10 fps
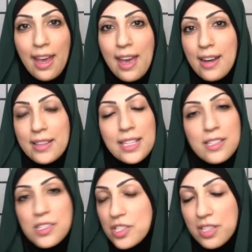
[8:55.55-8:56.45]
And I think this
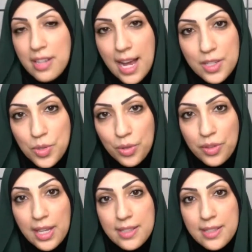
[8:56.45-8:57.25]
is just a natural thing,